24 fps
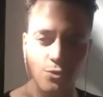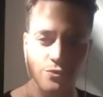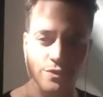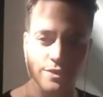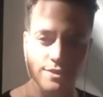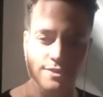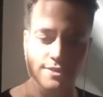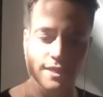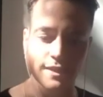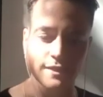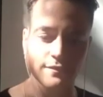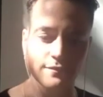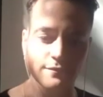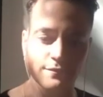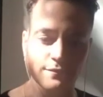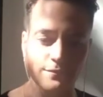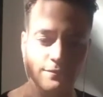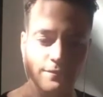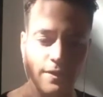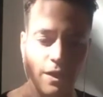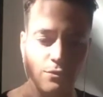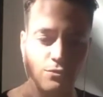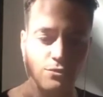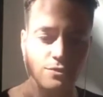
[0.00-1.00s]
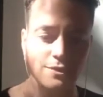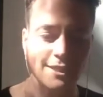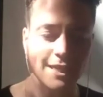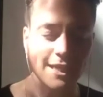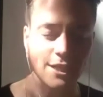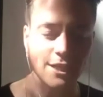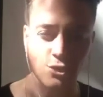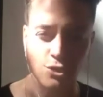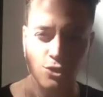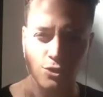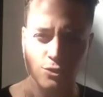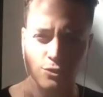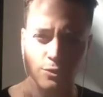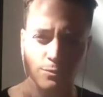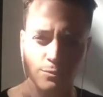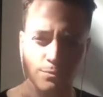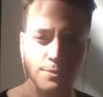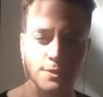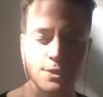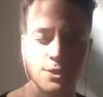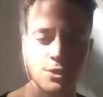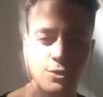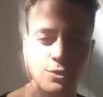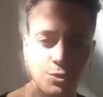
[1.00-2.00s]
this like foundational
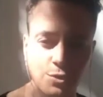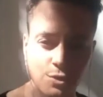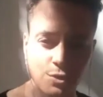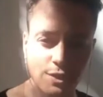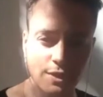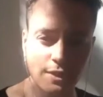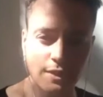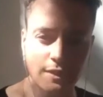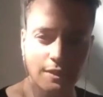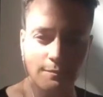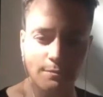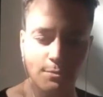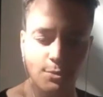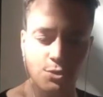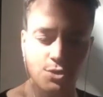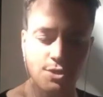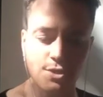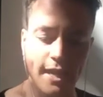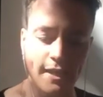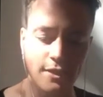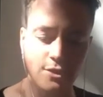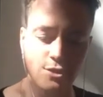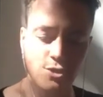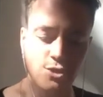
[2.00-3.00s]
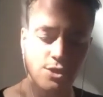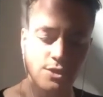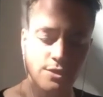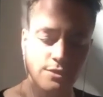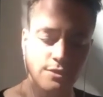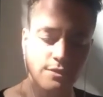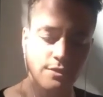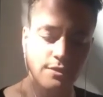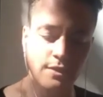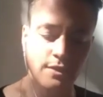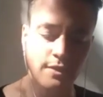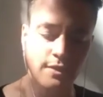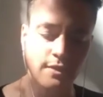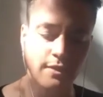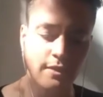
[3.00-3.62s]
purity and protection